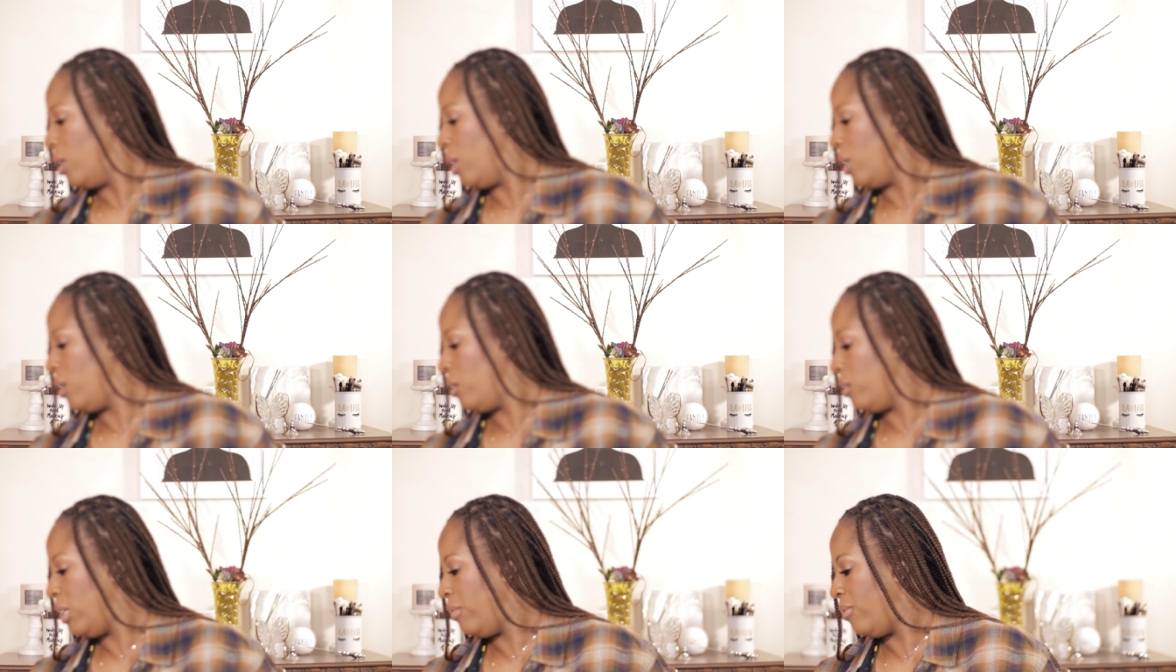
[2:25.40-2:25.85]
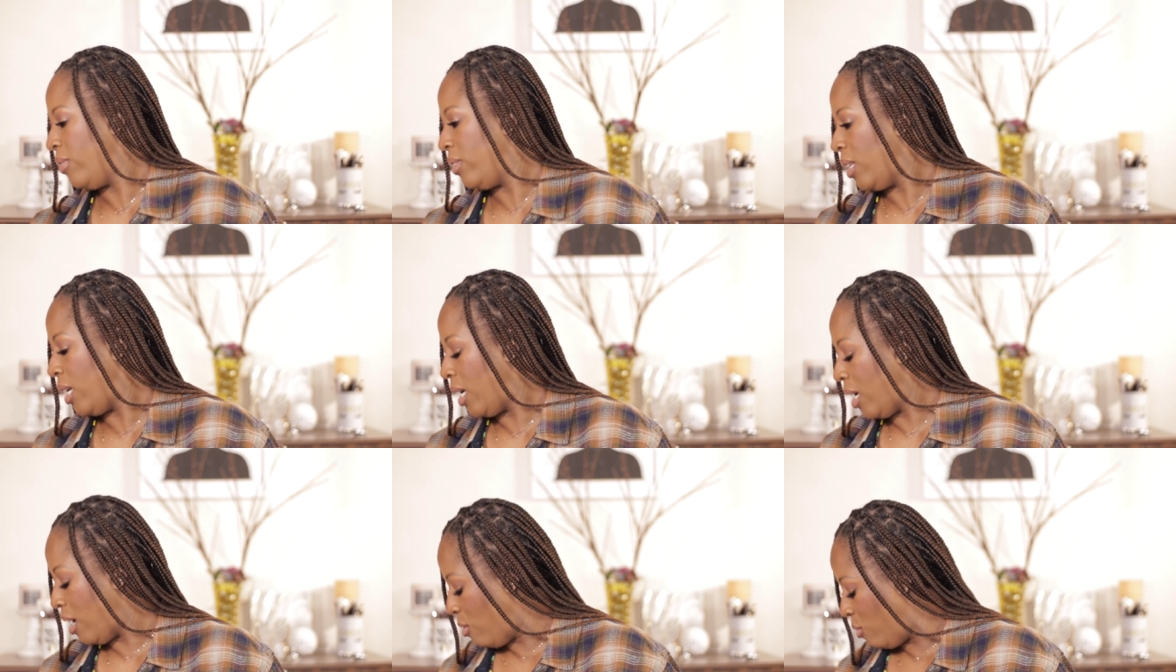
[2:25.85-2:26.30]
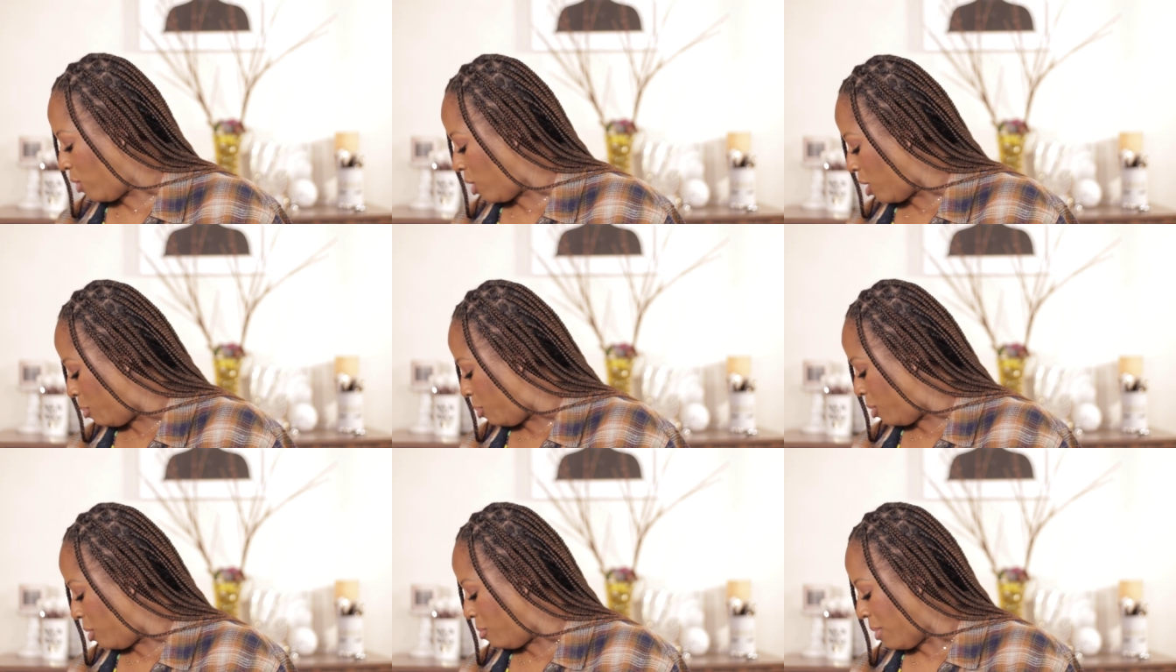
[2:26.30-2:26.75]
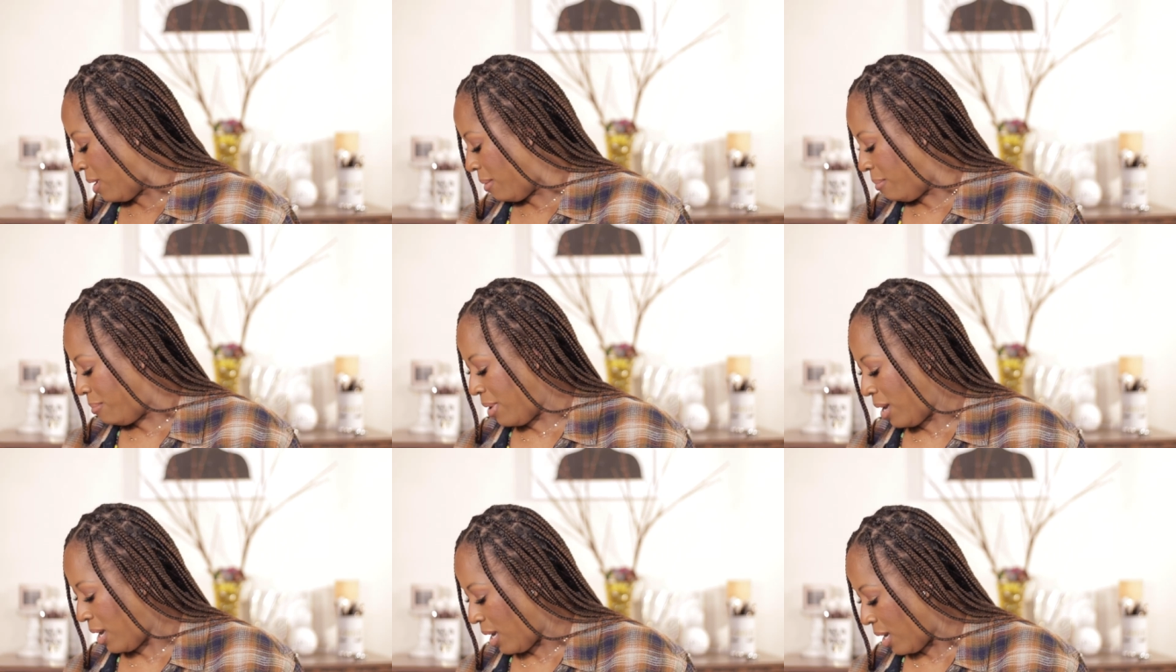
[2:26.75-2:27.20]
I don't even think I want to put my
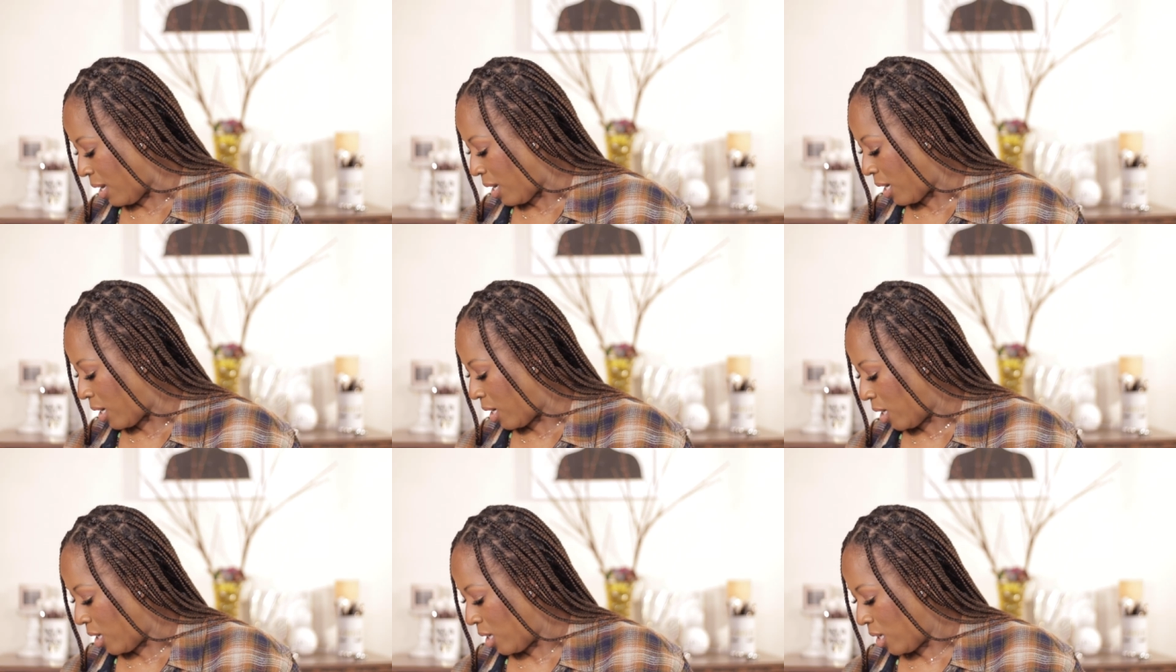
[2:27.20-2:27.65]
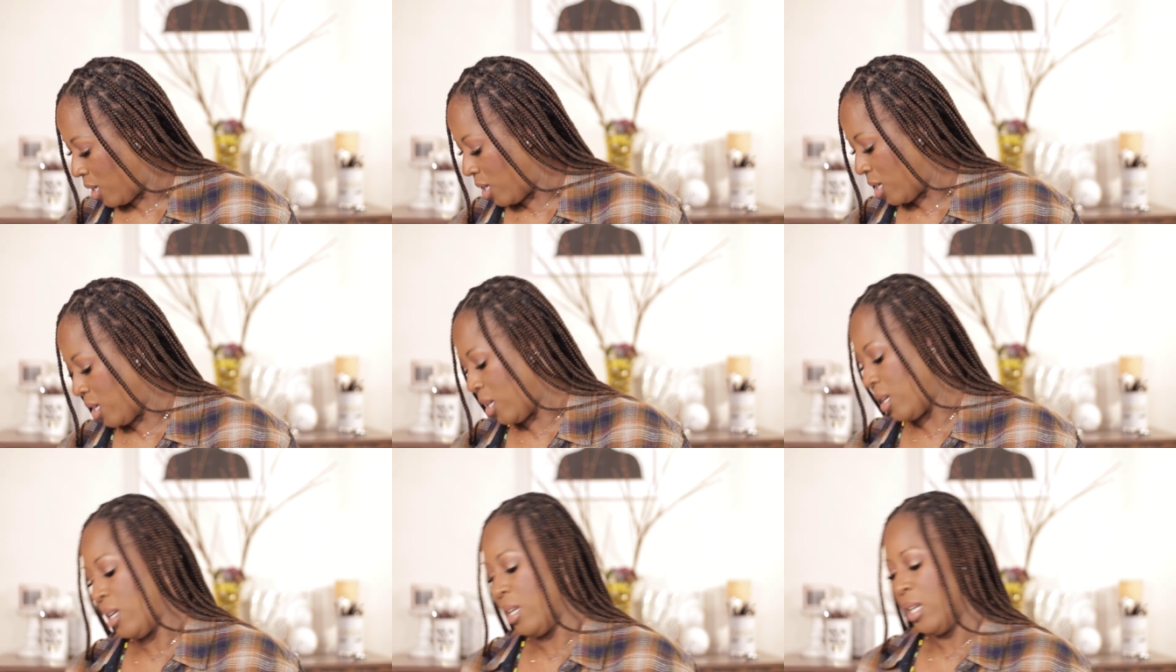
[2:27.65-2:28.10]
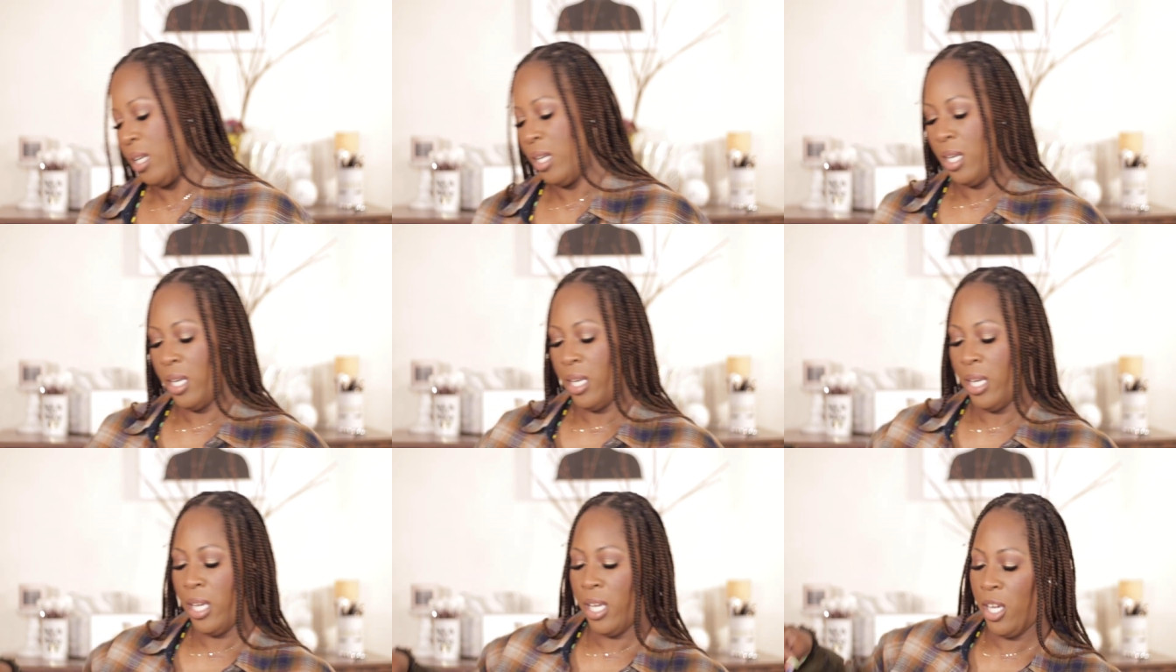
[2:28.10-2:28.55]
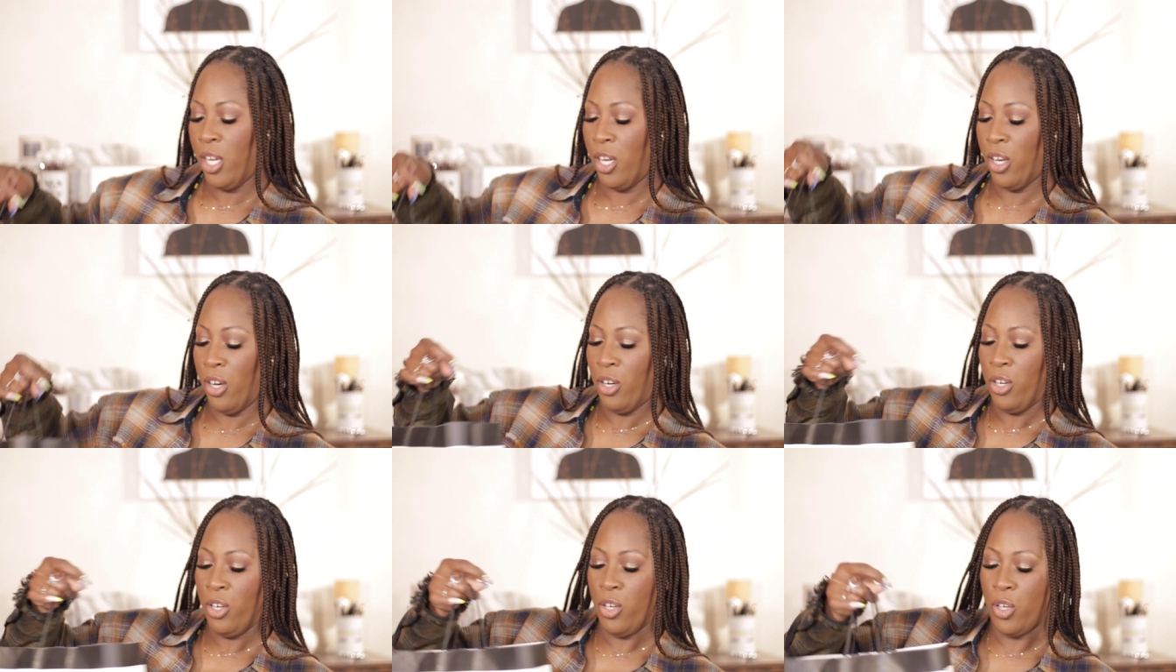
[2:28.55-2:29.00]
bag
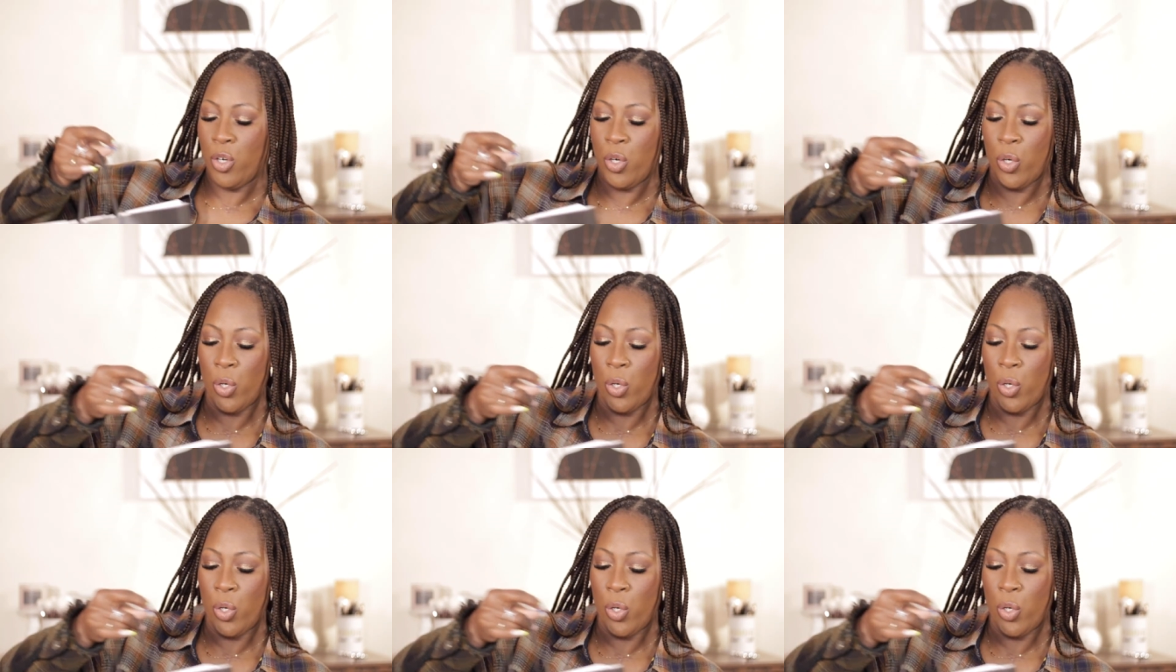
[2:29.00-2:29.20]
here.